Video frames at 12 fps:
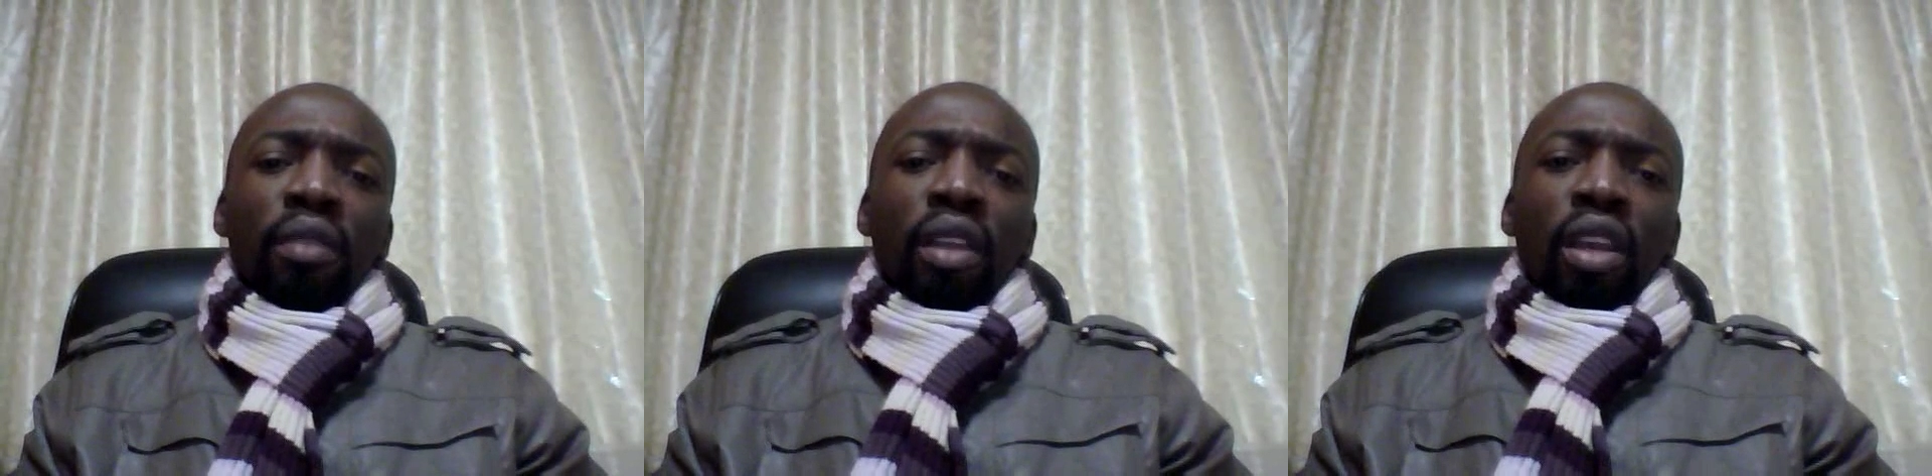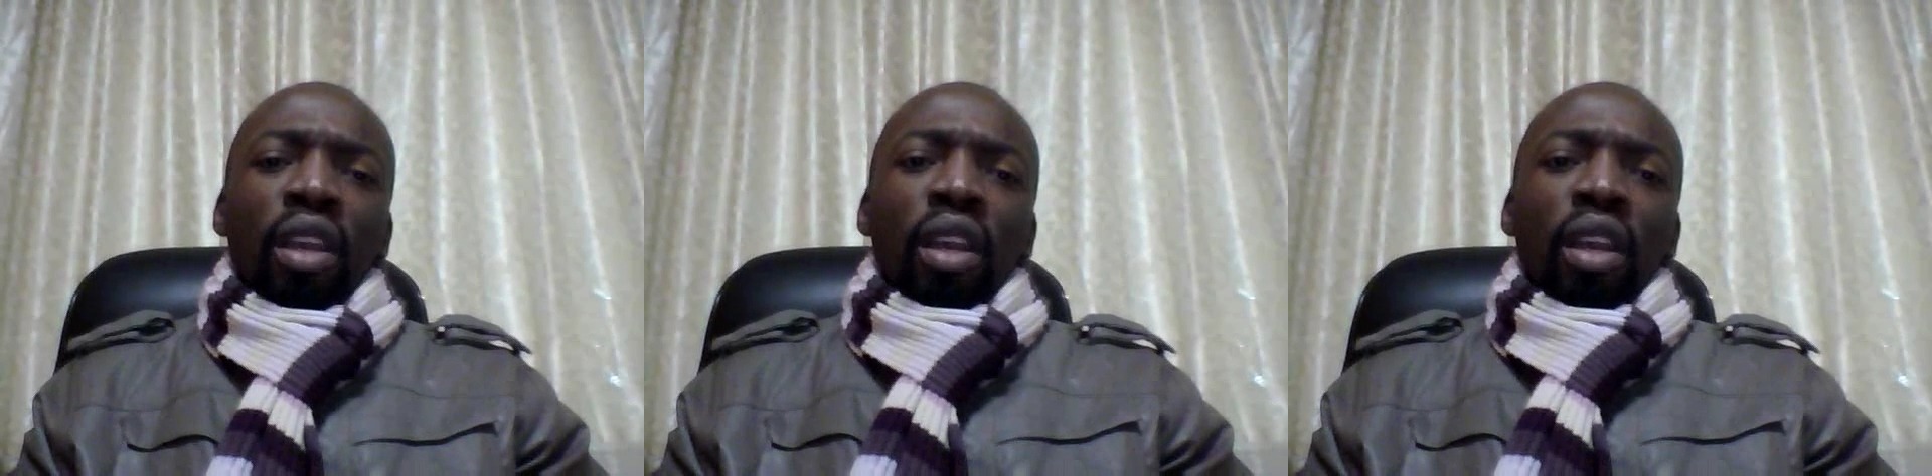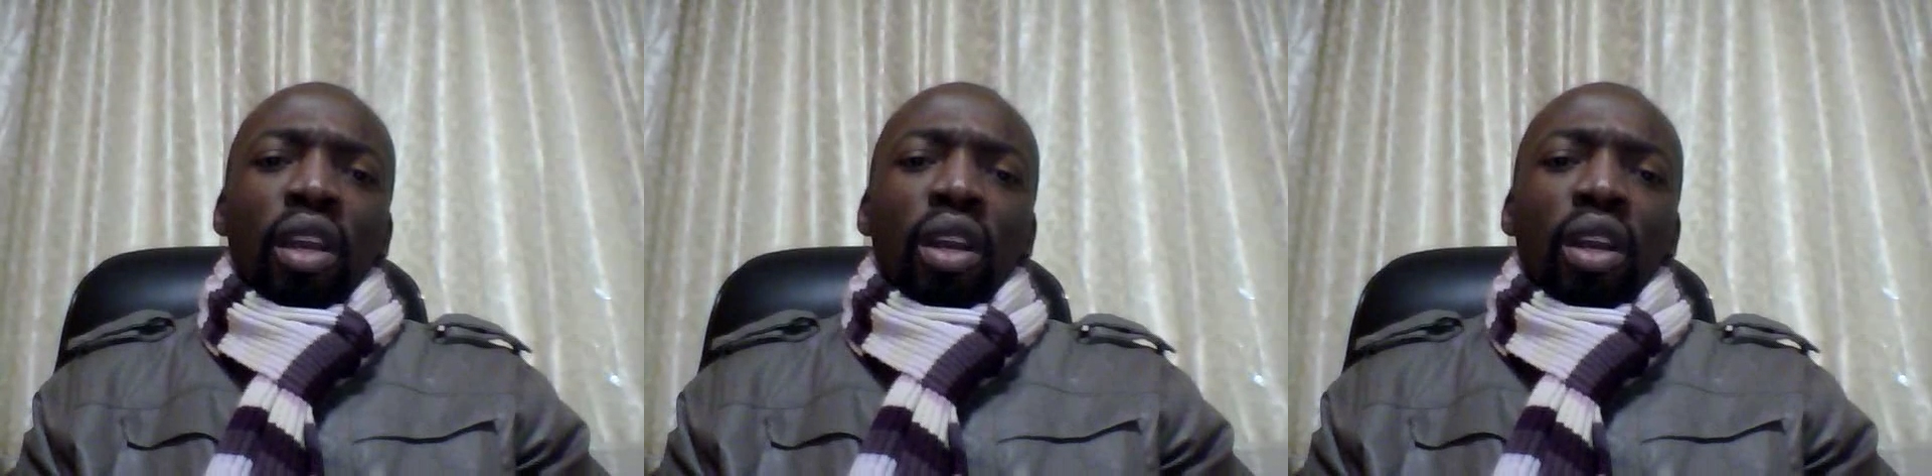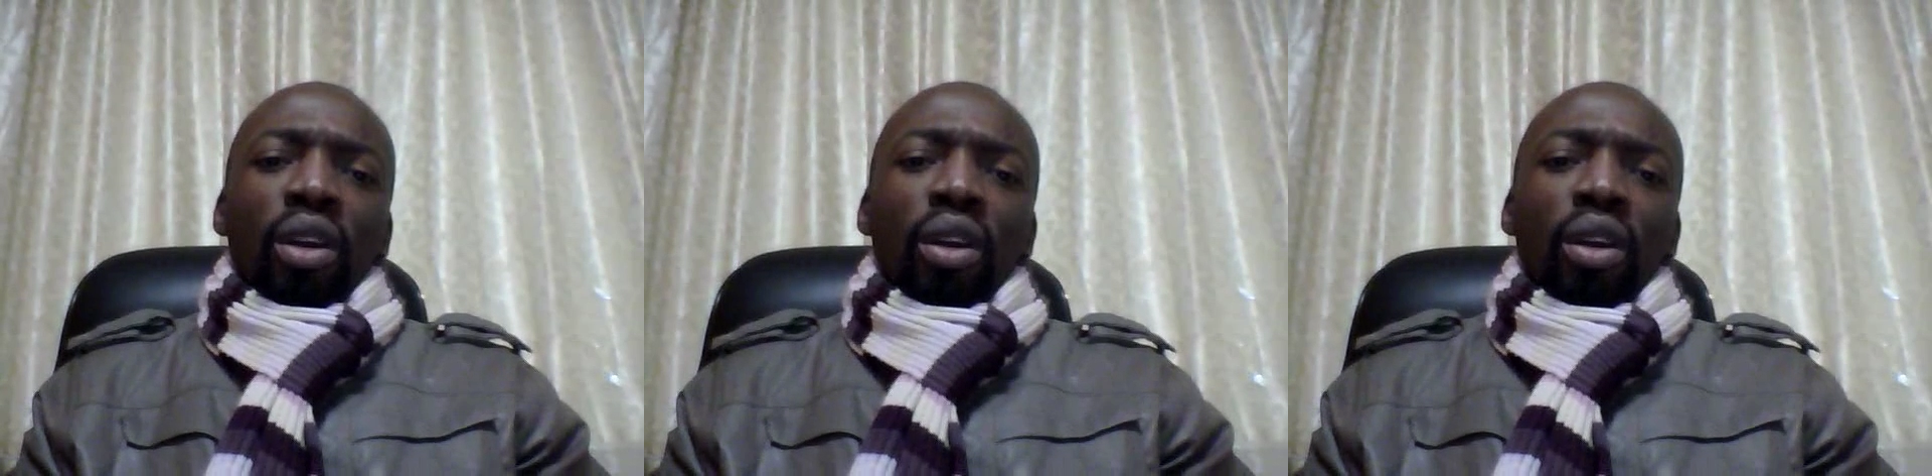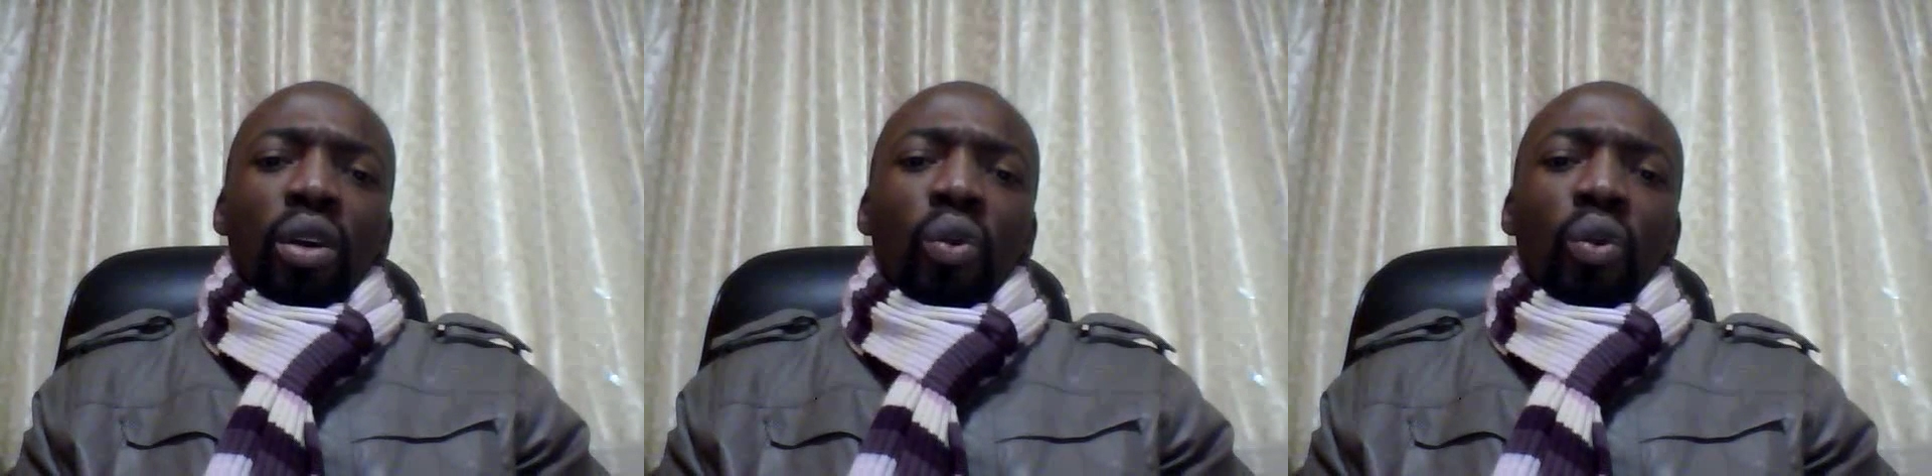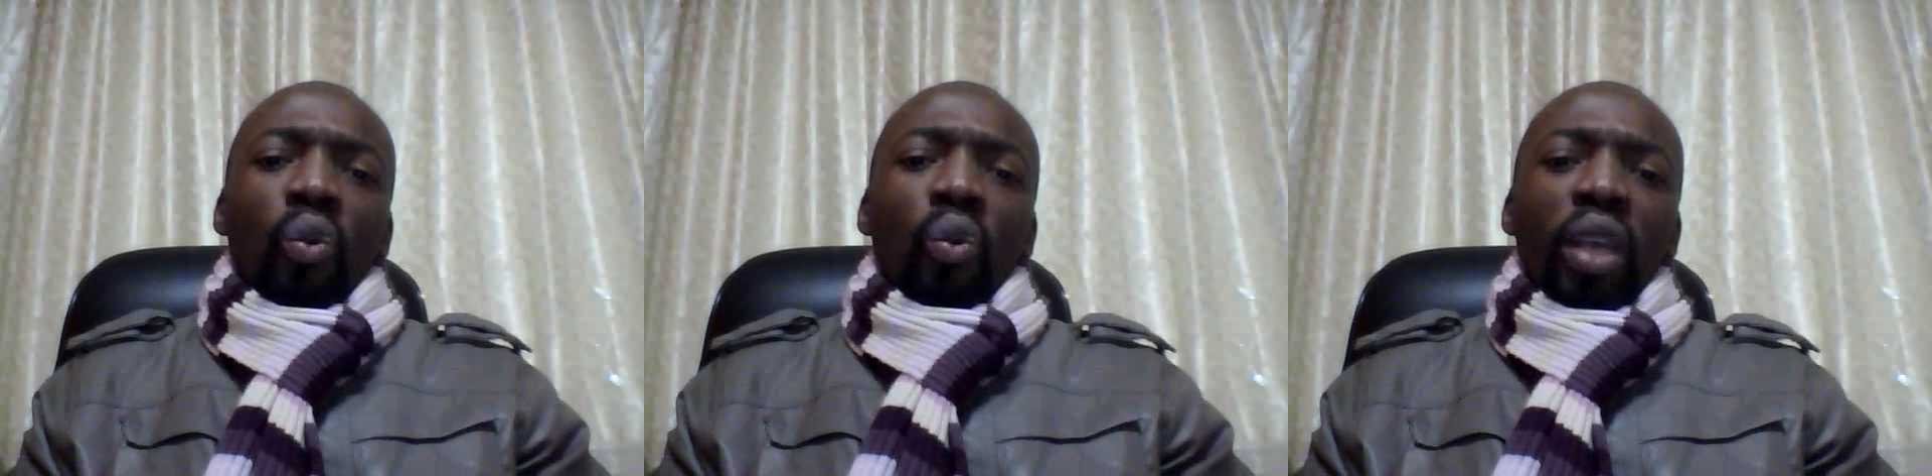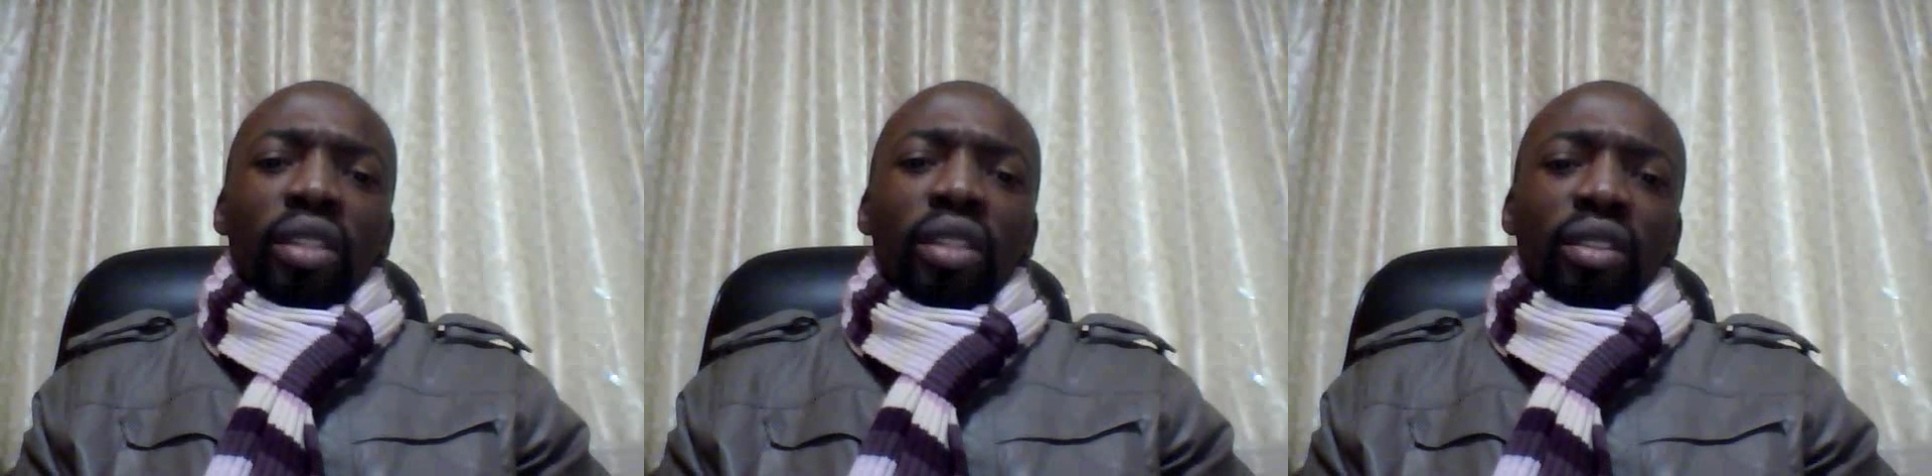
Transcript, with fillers: it's uh, affordable,